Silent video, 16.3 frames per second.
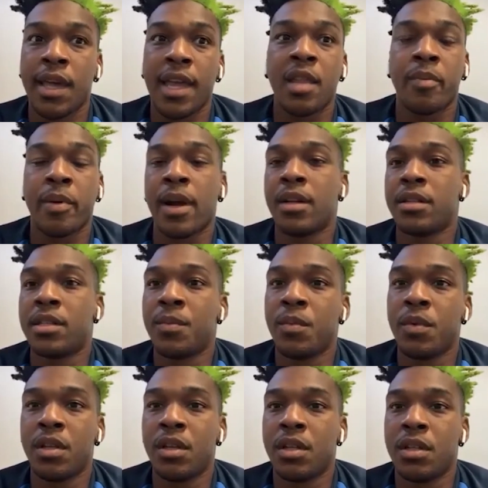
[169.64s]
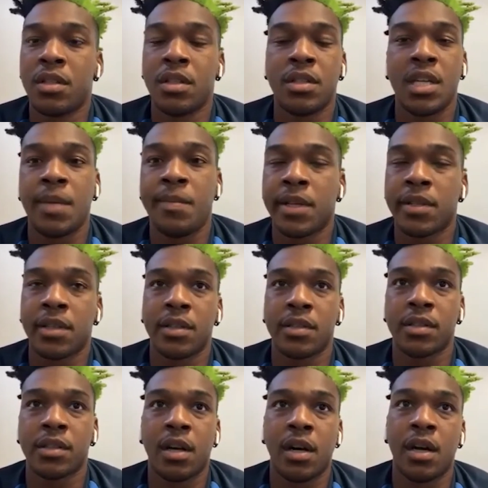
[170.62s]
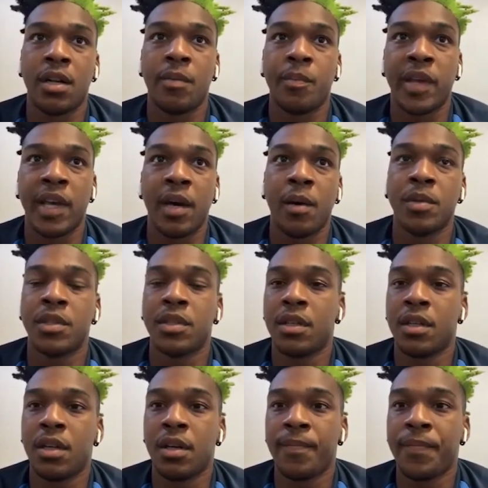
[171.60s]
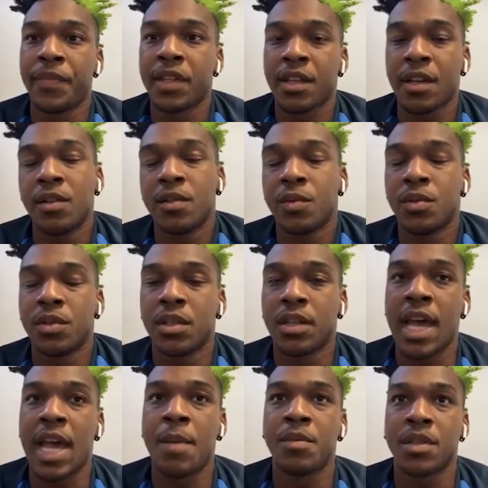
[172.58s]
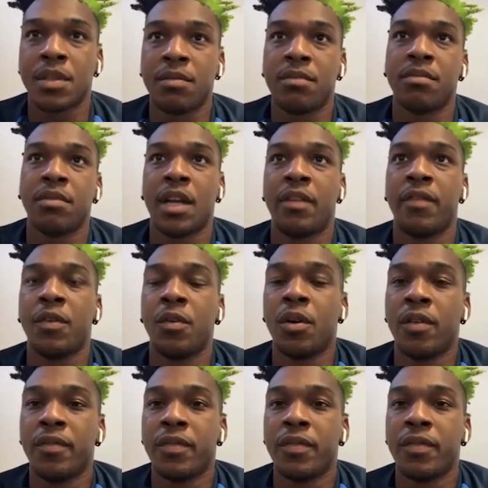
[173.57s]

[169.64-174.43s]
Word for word: get the practicing with the, the team that's going to start and be able to go towards the games and, and feel